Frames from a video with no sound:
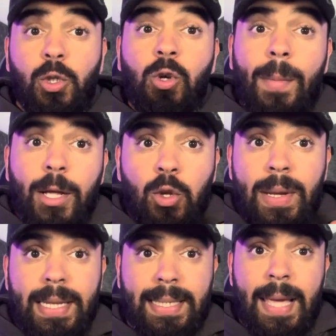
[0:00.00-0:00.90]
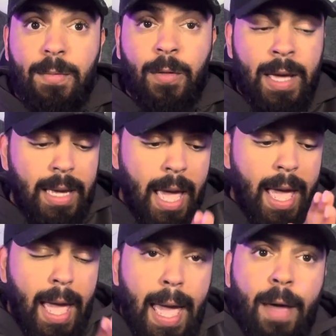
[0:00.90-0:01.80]
It's all about doing the same thing
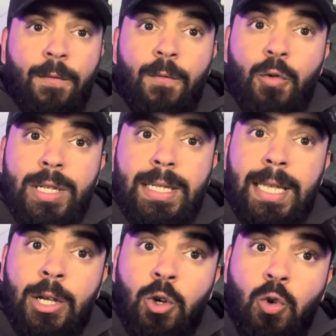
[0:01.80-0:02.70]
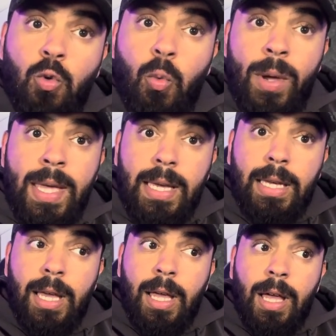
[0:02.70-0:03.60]
every single
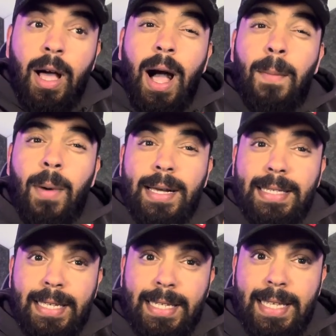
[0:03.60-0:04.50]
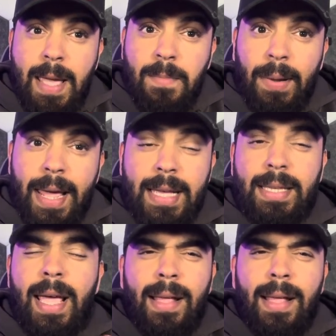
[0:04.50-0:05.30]
week amongst the same players.